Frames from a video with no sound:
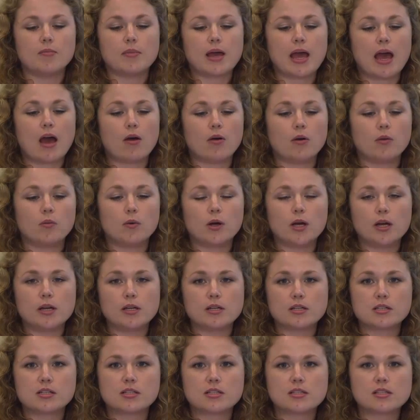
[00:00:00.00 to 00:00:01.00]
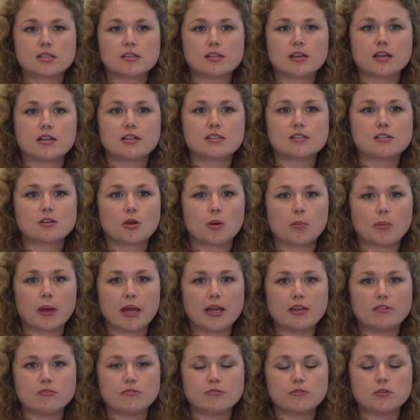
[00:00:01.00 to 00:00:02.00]
how it works, that it's not
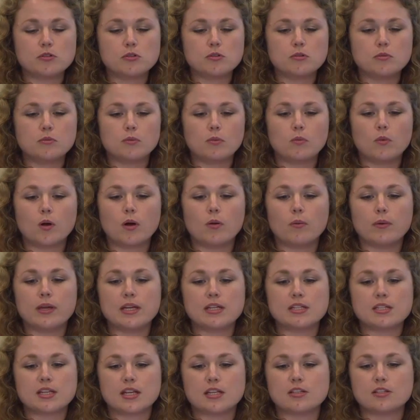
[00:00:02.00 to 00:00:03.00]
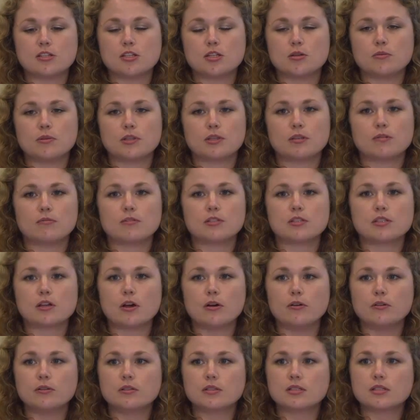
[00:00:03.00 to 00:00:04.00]
painful, what we intend to do with the
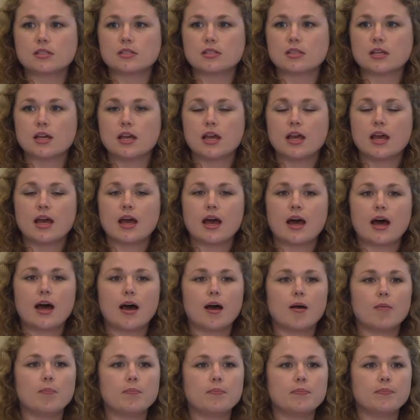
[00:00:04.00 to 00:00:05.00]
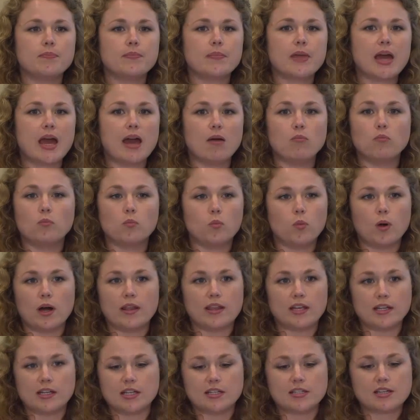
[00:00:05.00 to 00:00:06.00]
results, and why
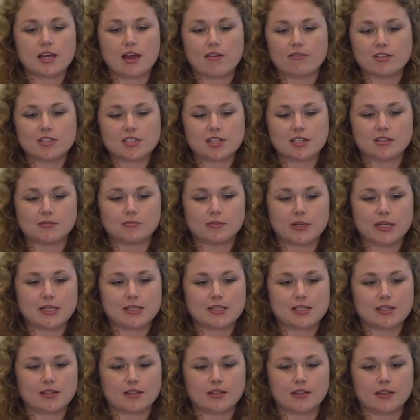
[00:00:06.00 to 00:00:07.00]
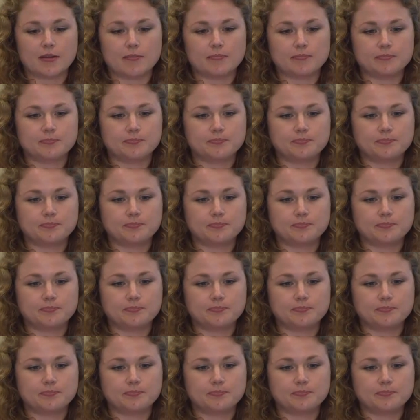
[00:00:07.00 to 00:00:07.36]
they need to have it done, basically.